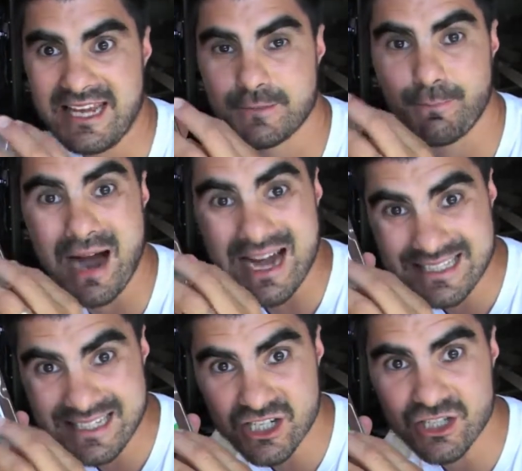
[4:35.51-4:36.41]
is
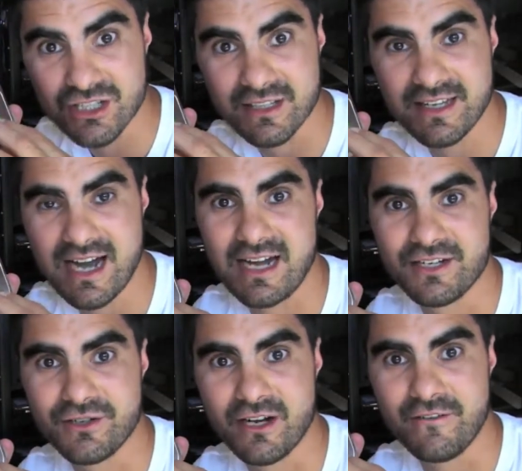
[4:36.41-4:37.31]
partition the
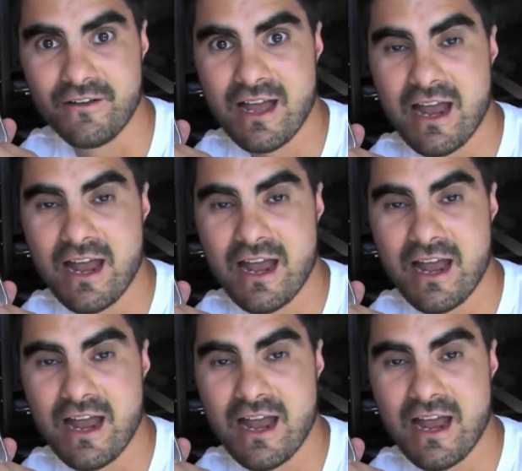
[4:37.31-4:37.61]
hard drive.